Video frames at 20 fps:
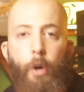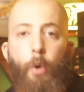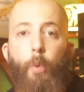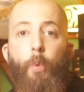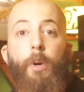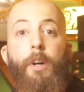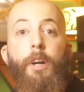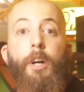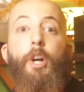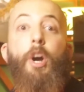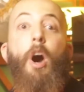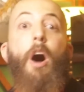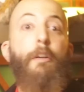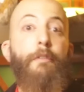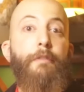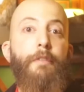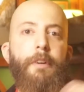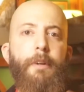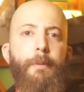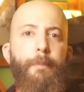were
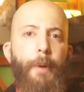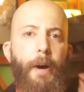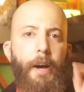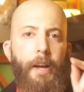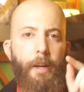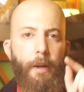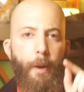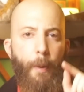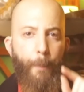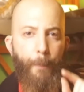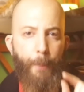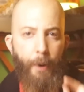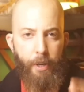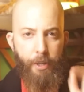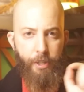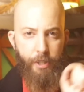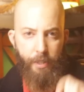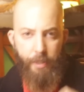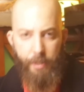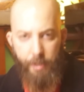governed by
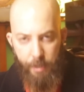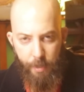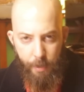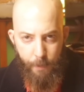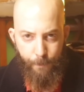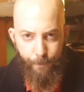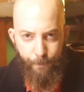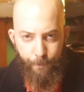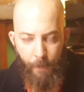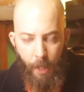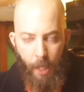Persians